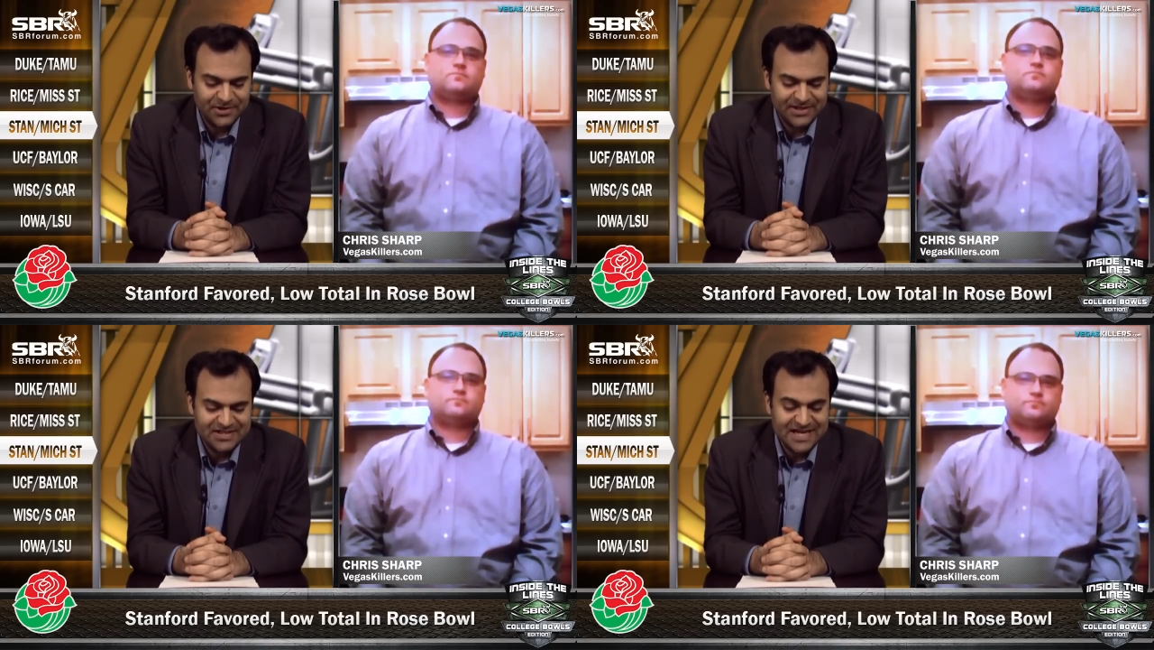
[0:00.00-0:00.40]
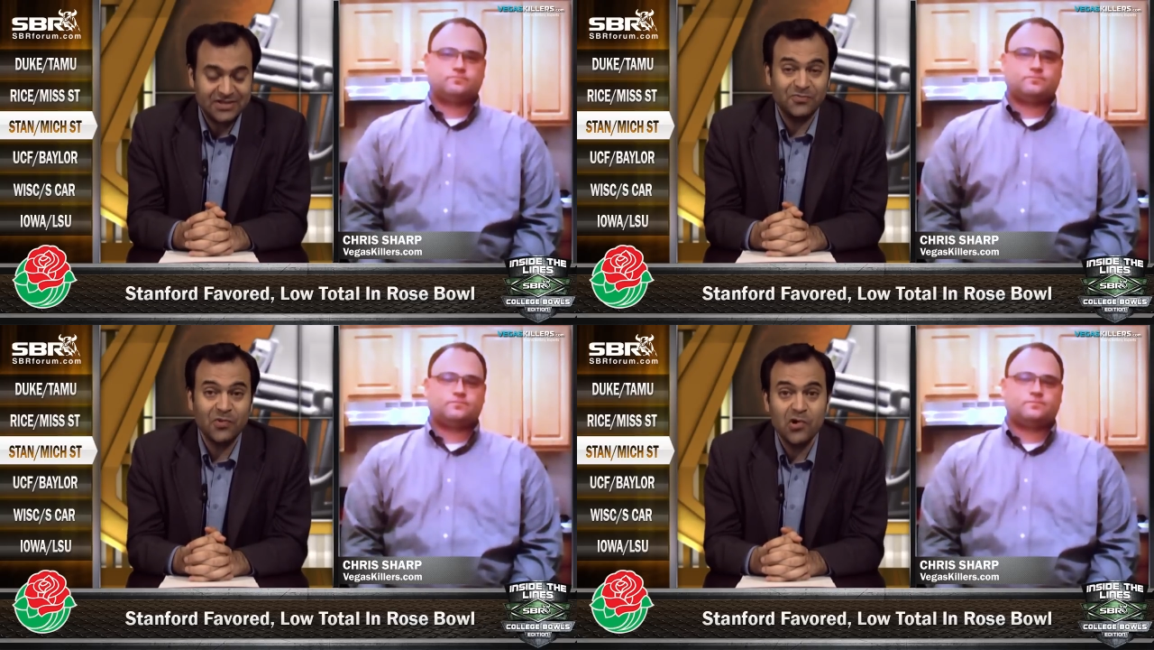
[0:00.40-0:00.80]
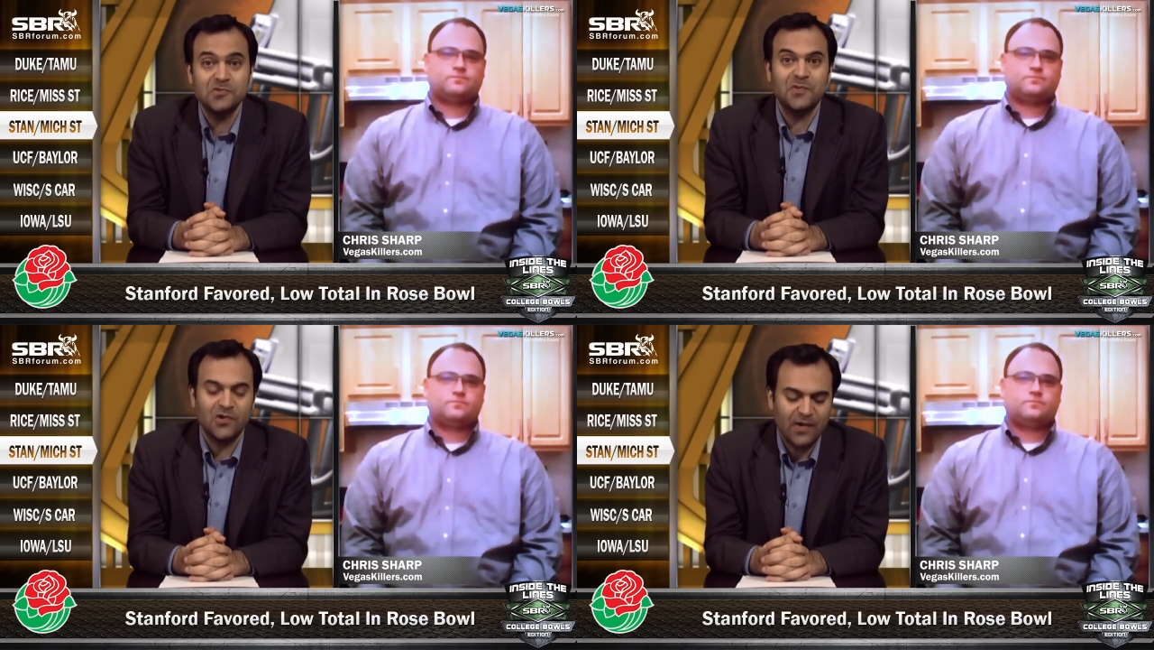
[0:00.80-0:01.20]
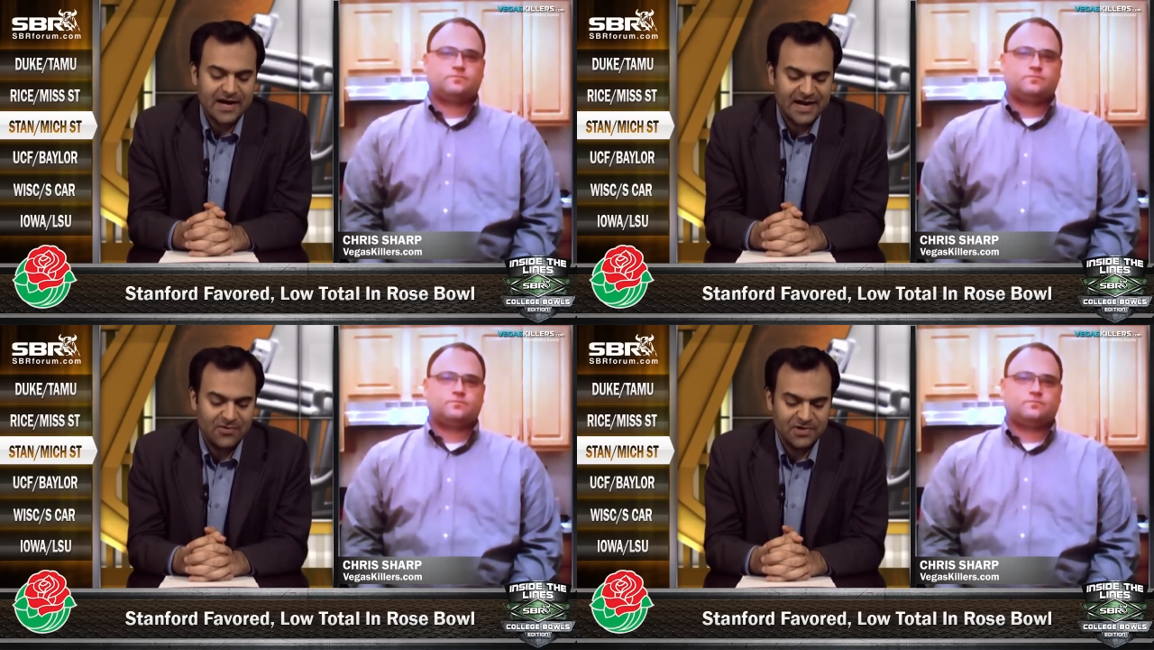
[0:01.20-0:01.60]
Speaker 1: You're going to take the Rose Bowl
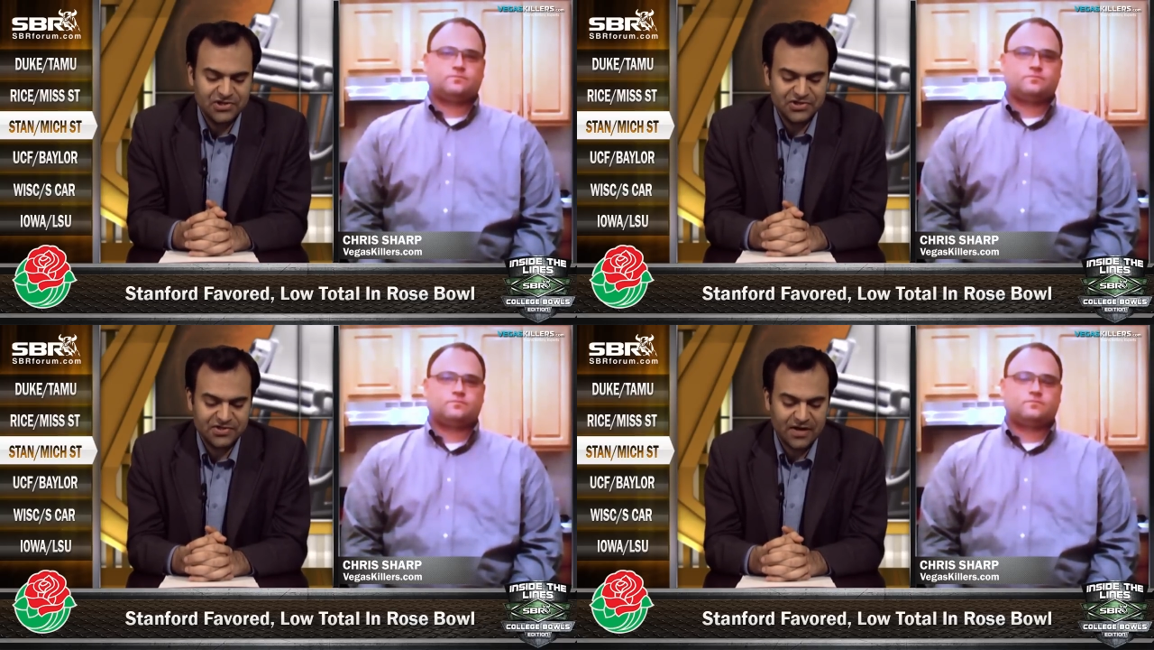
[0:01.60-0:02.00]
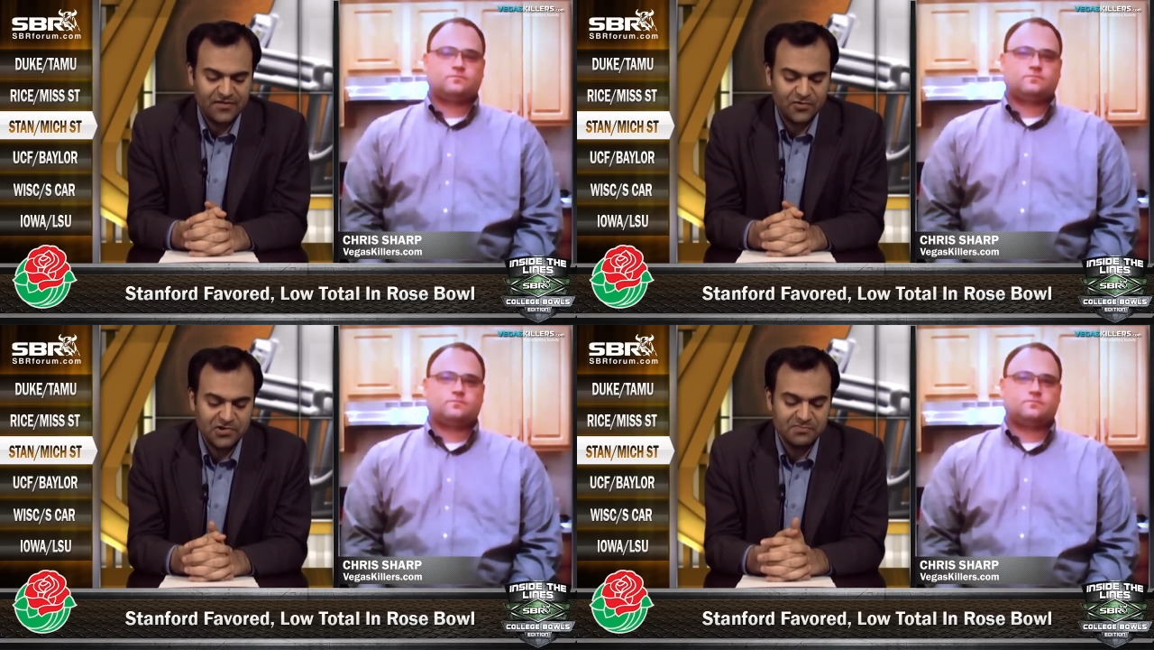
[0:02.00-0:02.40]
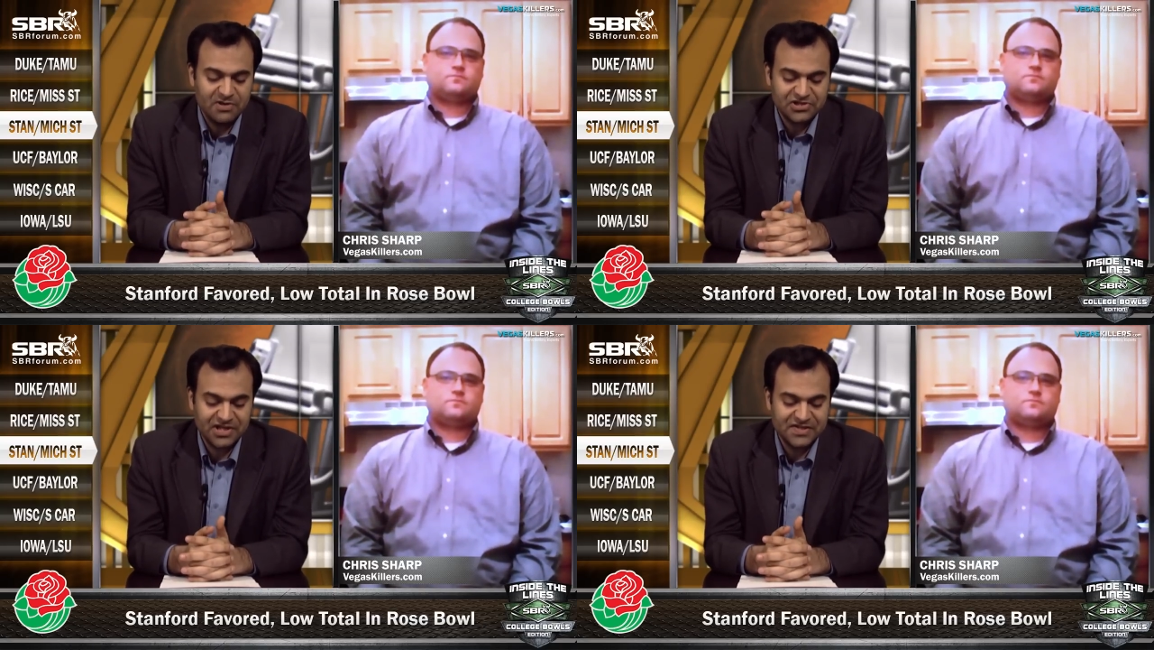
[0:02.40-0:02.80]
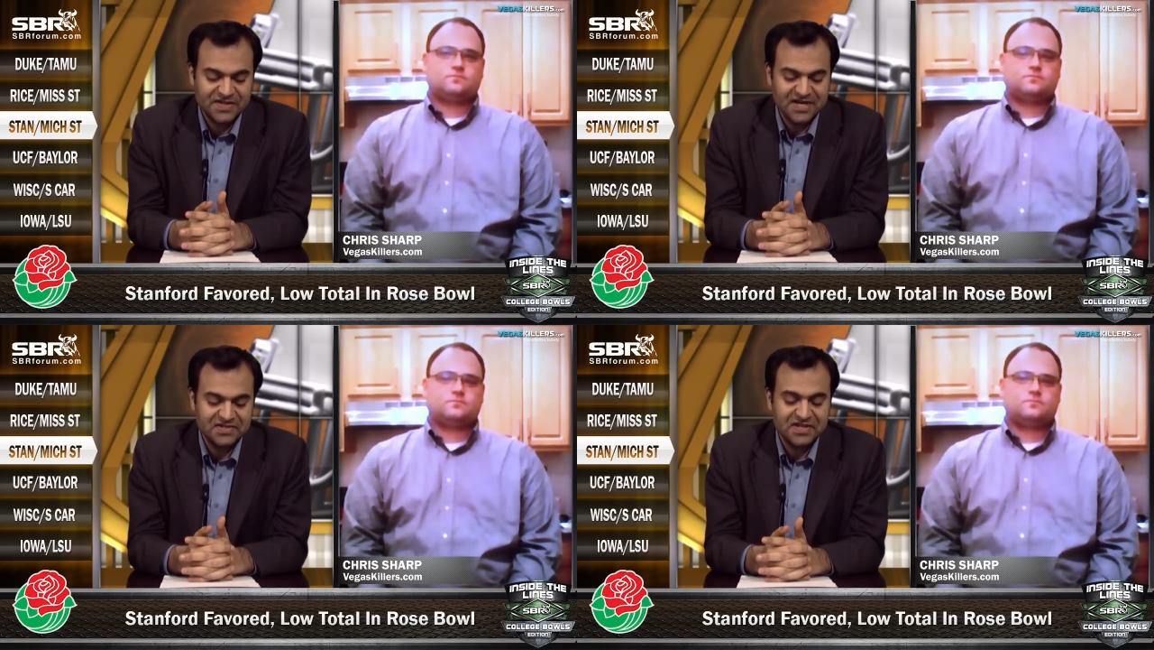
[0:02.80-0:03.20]
right now, which is, uh, of course, Michigan
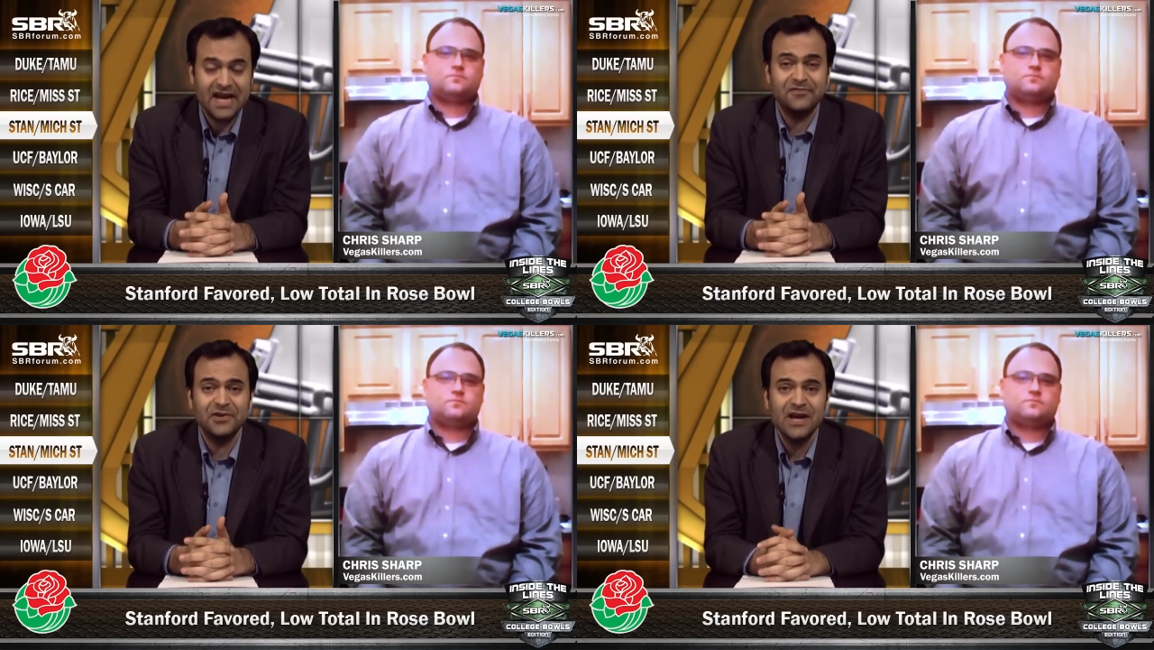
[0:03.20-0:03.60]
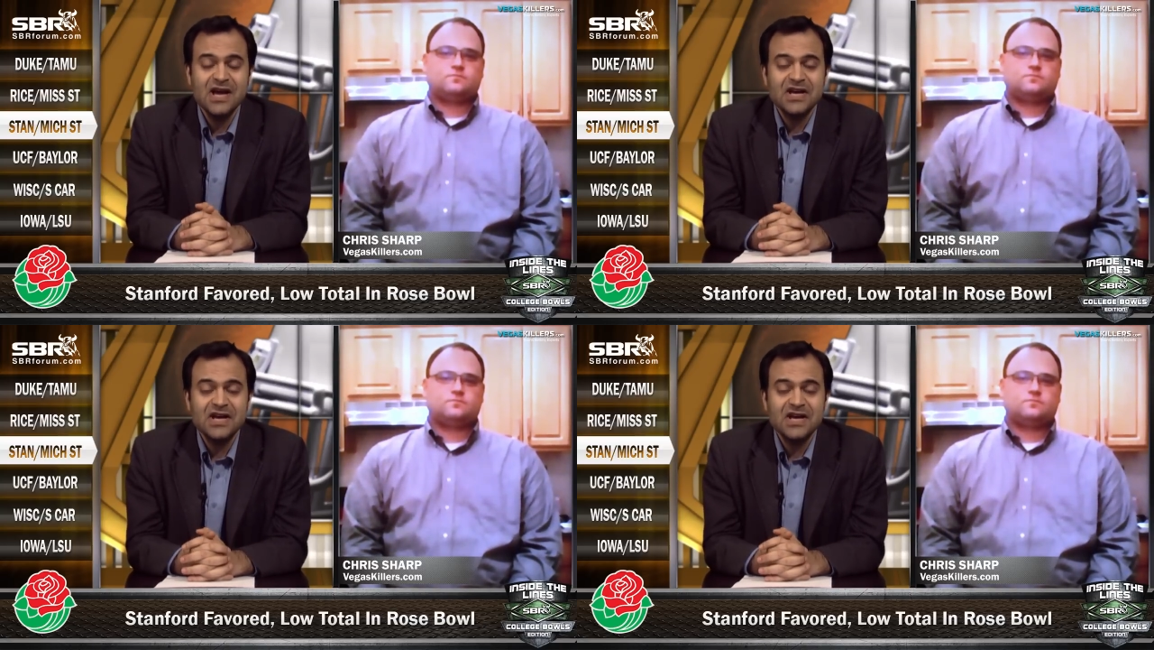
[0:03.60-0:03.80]
State, Stanford.